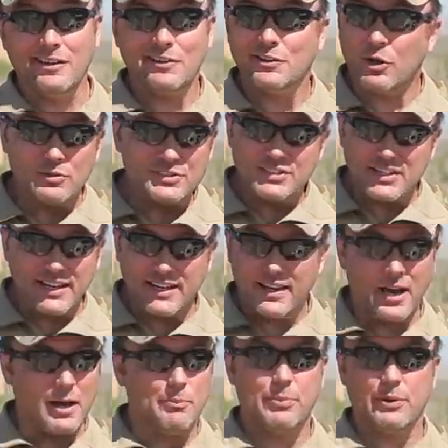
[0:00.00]
Don't set it
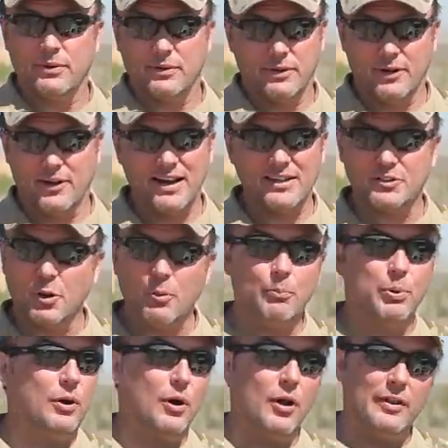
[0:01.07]
up, all right? Don't
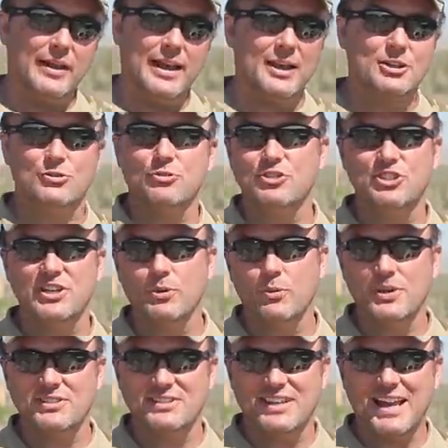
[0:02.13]
put all the extra
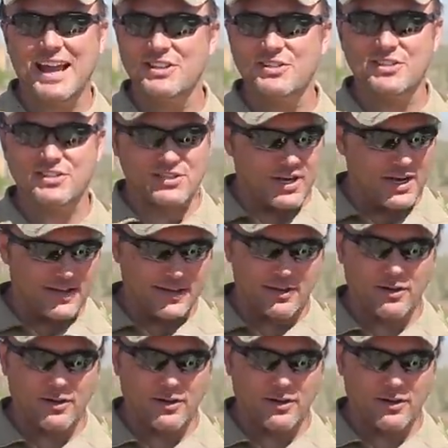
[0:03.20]
G-Wiz gadgets on it.